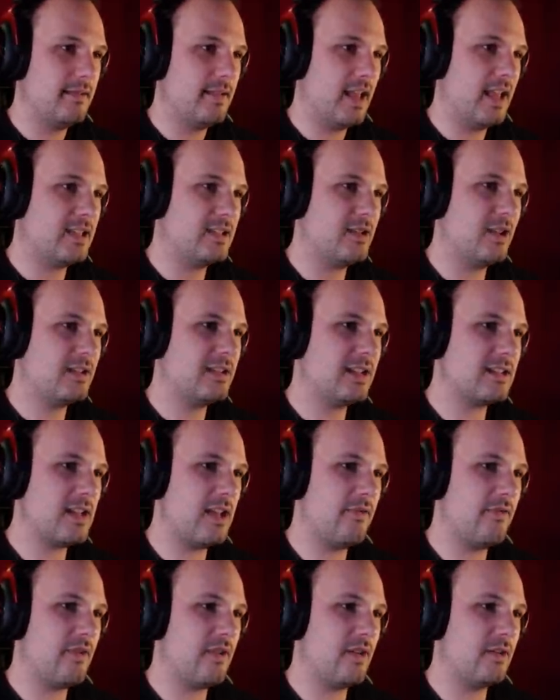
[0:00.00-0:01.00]
It's not that
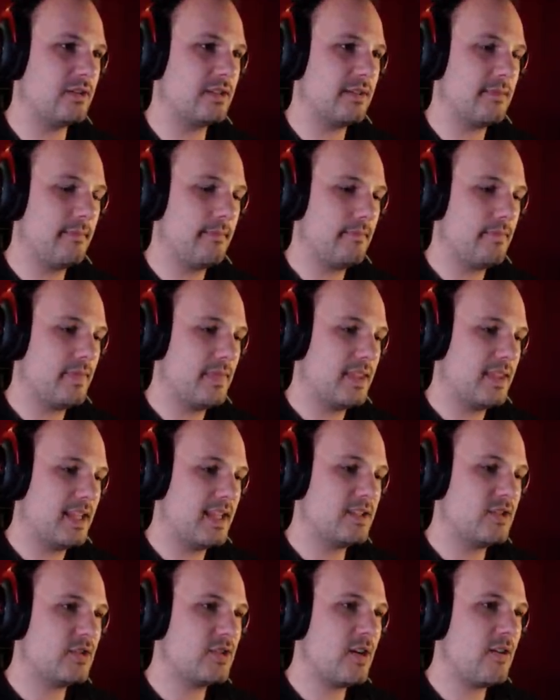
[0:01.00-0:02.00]
difficult.
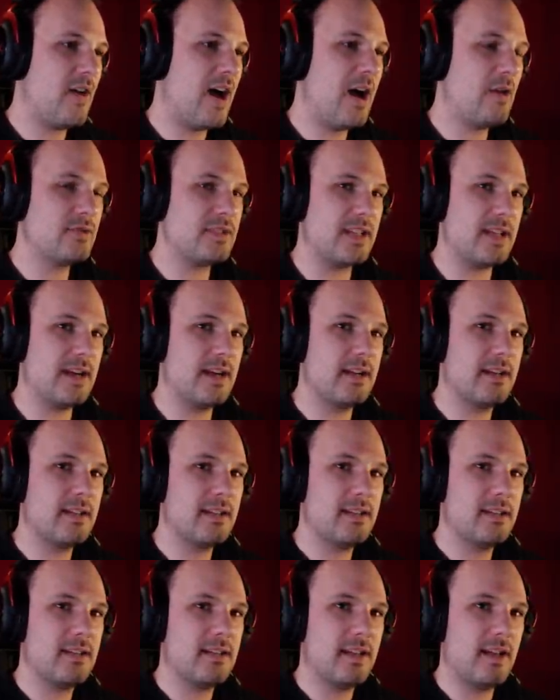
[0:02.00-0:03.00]
Let's just go out there
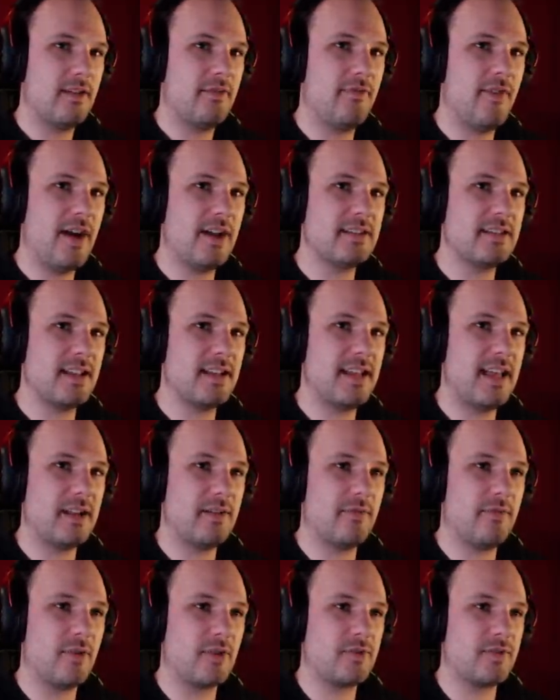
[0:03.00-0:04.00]
and find a nether
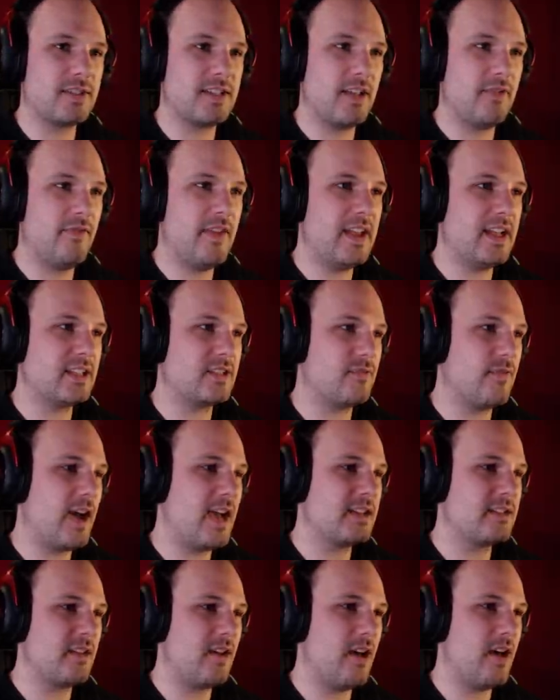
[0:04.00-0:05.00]
fortress. I think it's
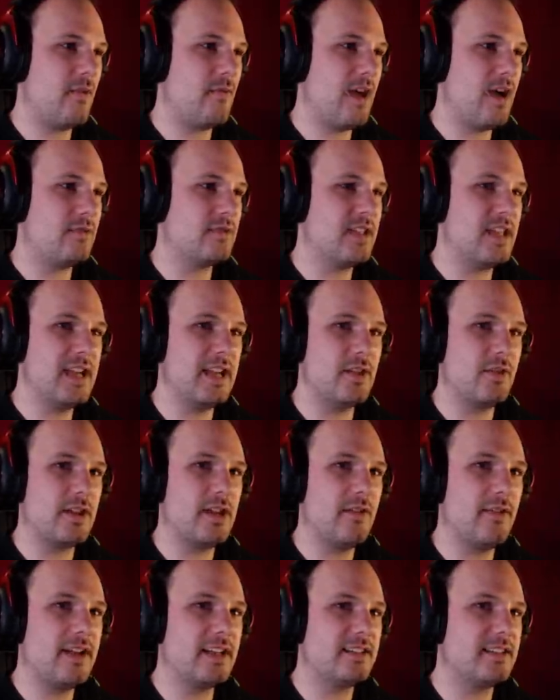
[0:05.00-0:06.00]
right around here. You can
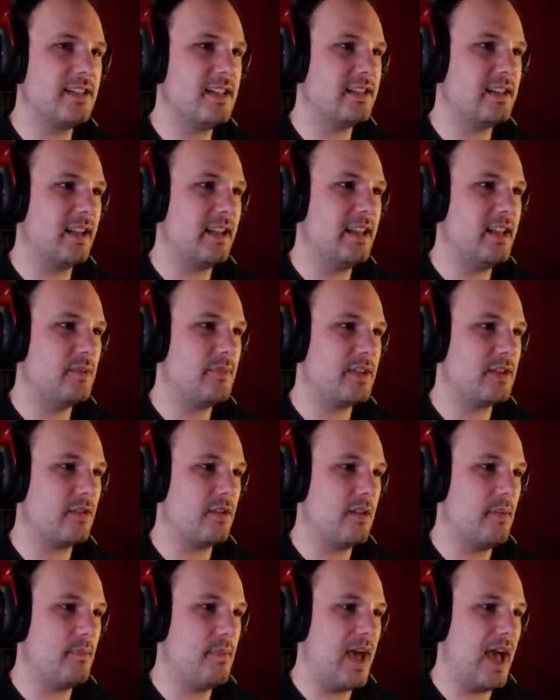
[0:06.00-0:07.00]
already see it a little bit on
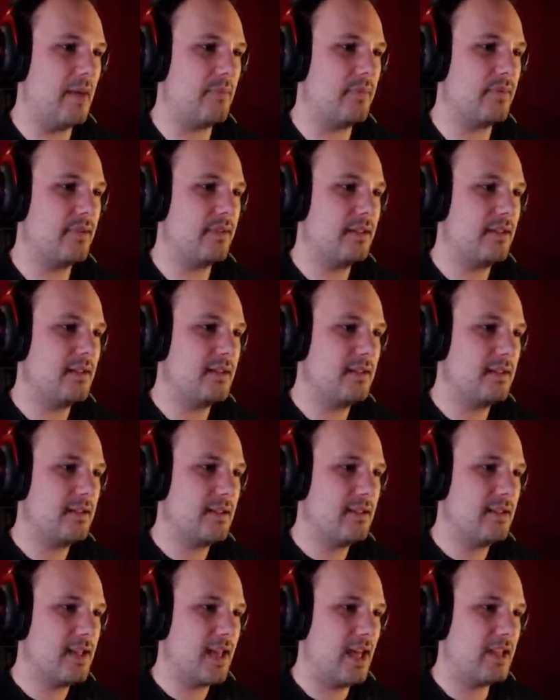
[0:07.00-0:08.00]
the map.
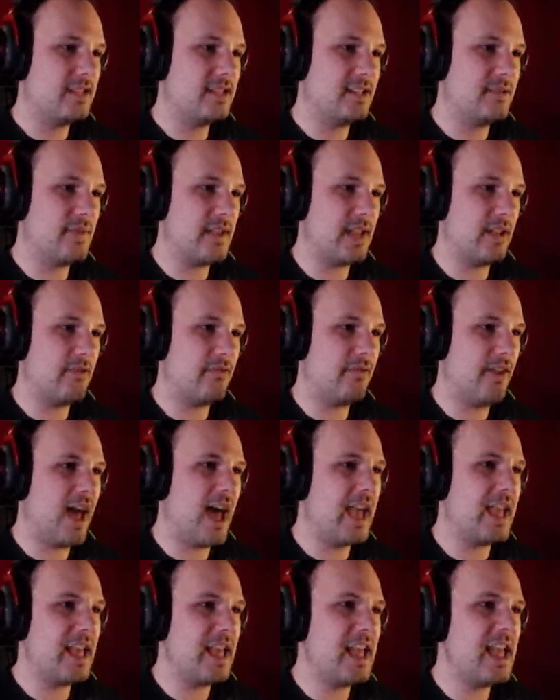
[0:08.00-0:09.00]
And since we can
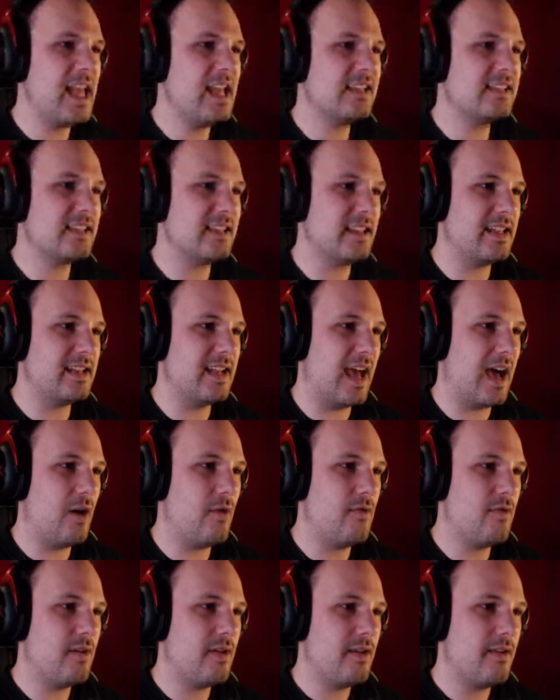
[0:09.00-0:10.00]
fly easily
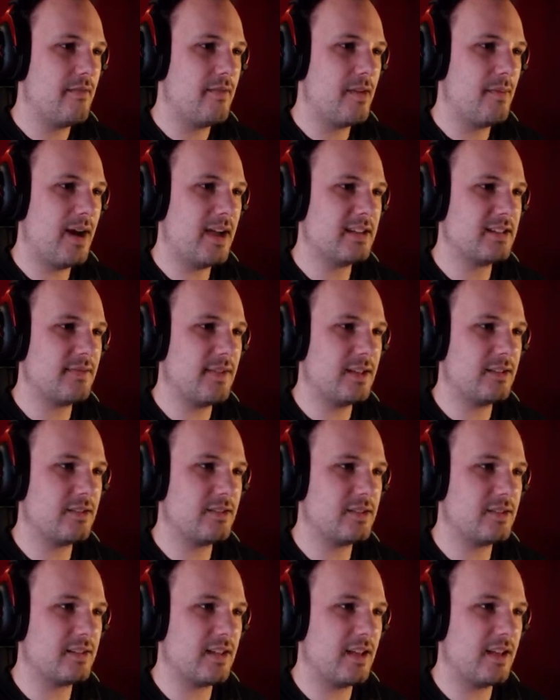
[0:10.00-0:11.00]
now, we might as well
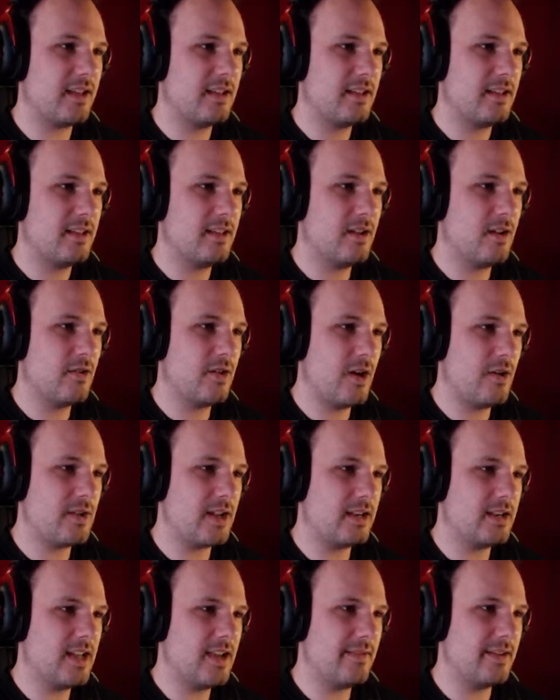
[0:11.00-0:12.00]
just, you know, go
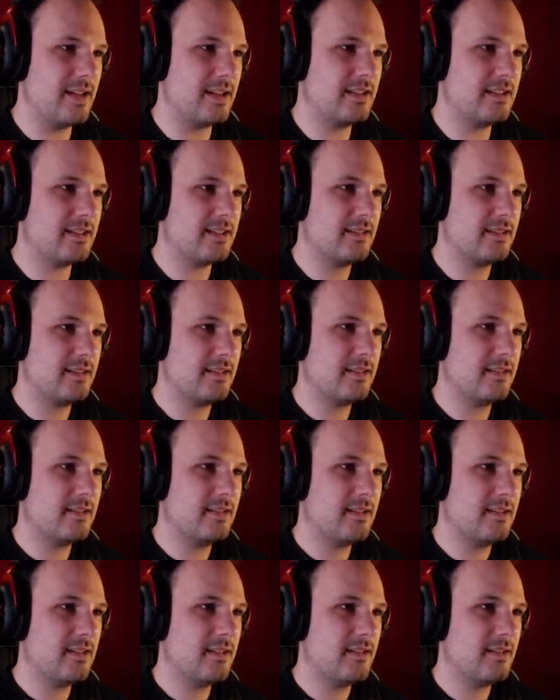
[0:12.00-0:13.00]
there. There it is.
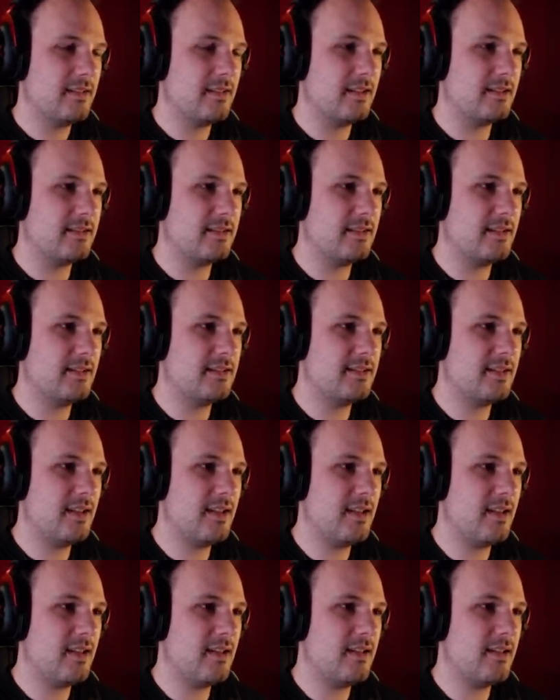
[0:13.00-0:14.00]
Da, da, da,
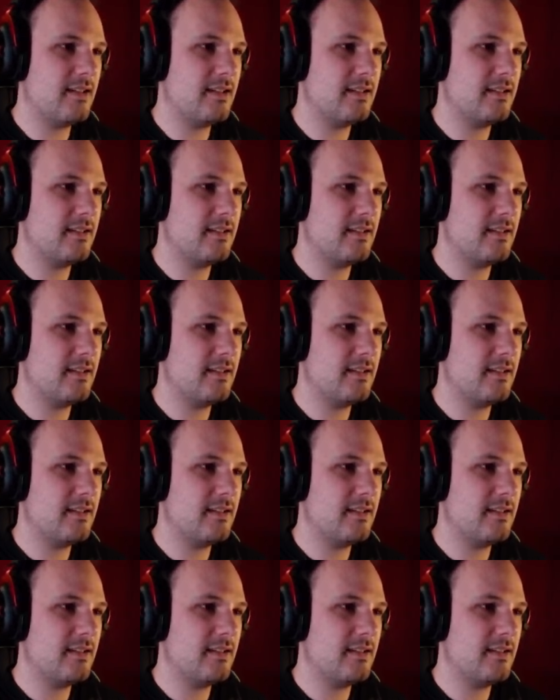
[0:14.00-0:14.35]
da.